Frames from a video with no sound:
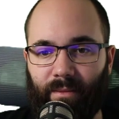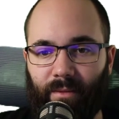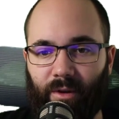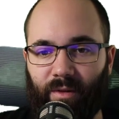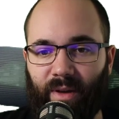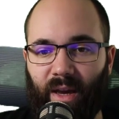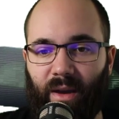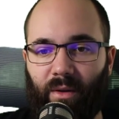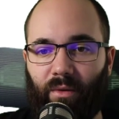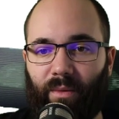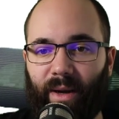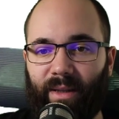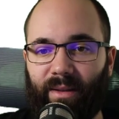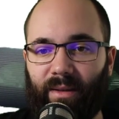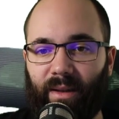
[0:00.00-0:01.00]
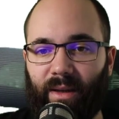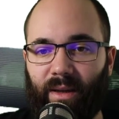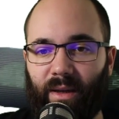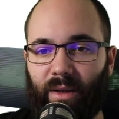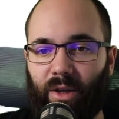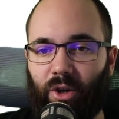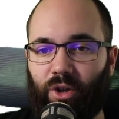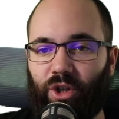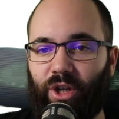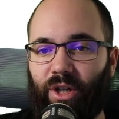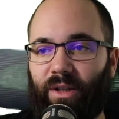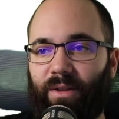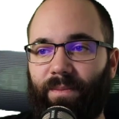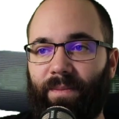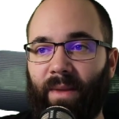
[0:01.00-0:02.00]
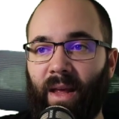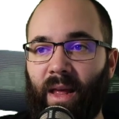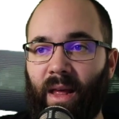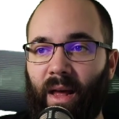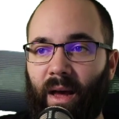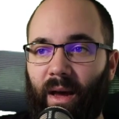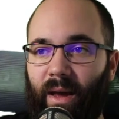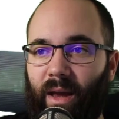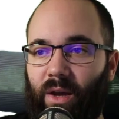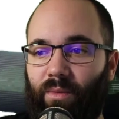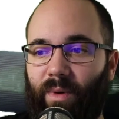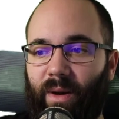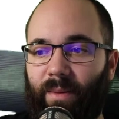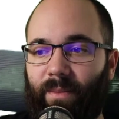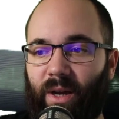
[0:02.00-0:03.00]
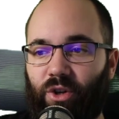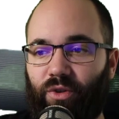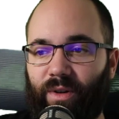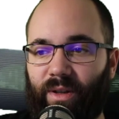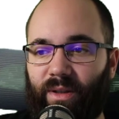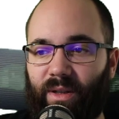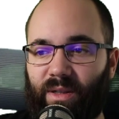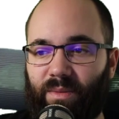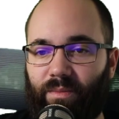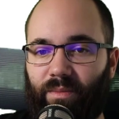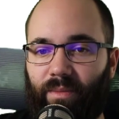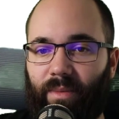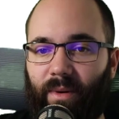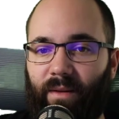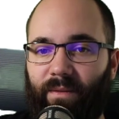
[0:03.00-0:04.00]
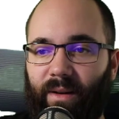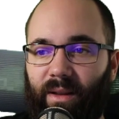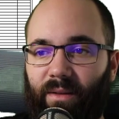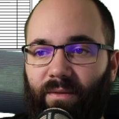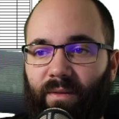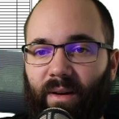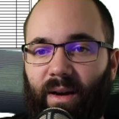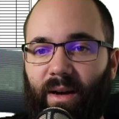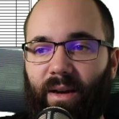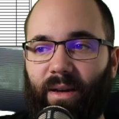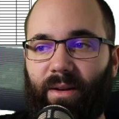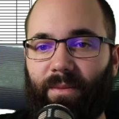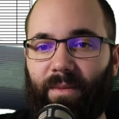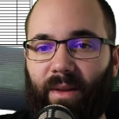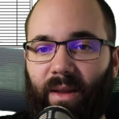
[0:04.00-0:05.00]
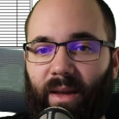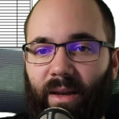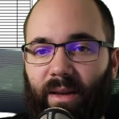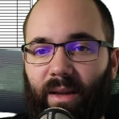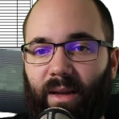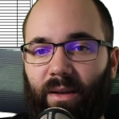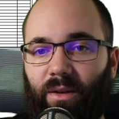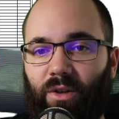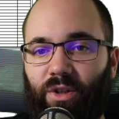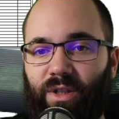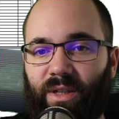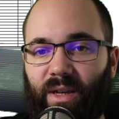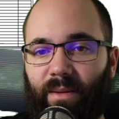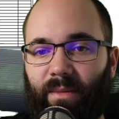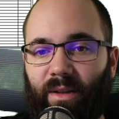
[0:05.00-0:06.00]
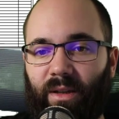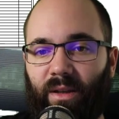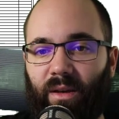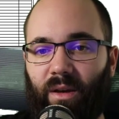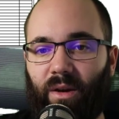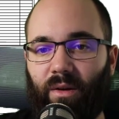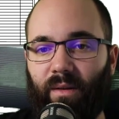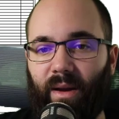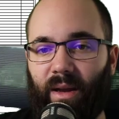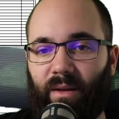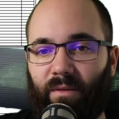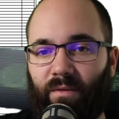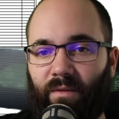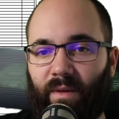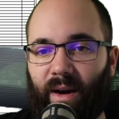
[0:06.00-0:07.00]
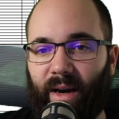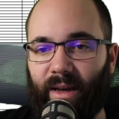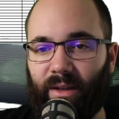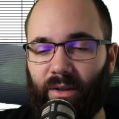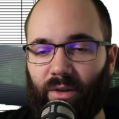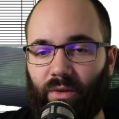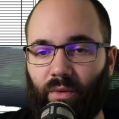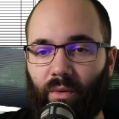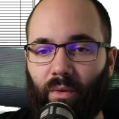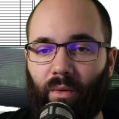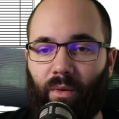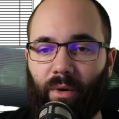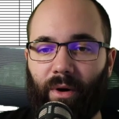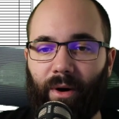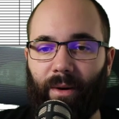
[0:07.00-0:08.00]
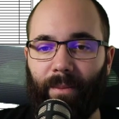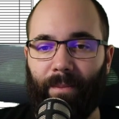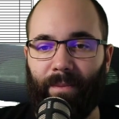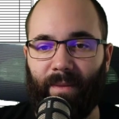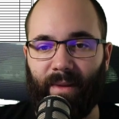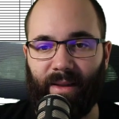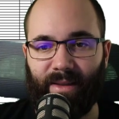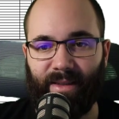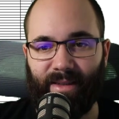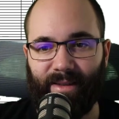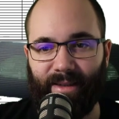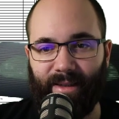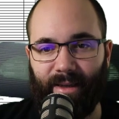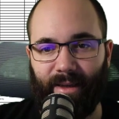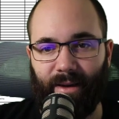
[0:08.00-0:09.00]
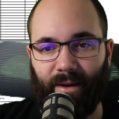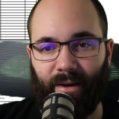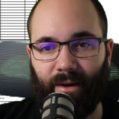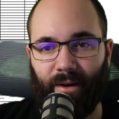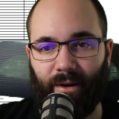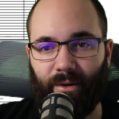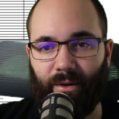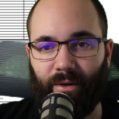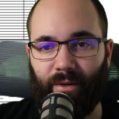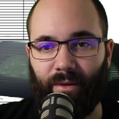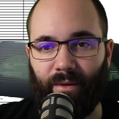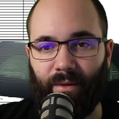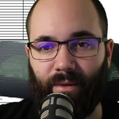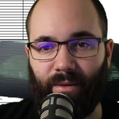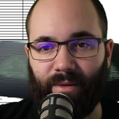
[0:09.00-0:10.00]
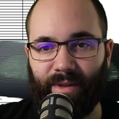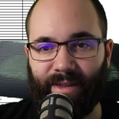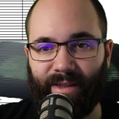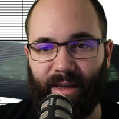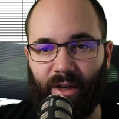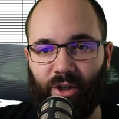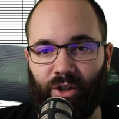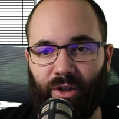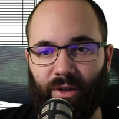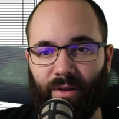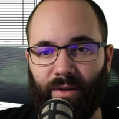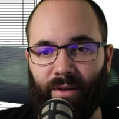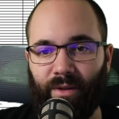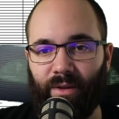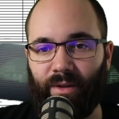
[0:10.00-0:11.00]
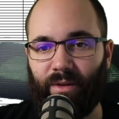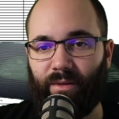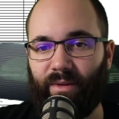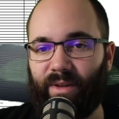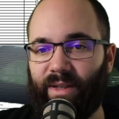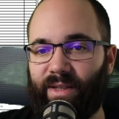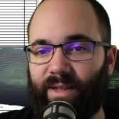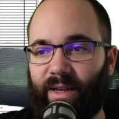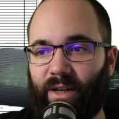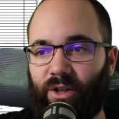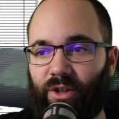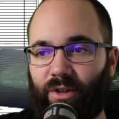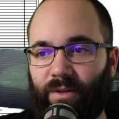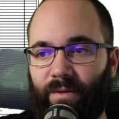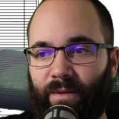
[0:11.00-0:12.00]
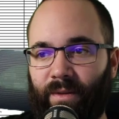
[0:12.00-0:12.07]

Okay, right click, new sheet, A1 metric, that's perfectly fine. And then you just come in here and find your, let's see, our section, 3D section,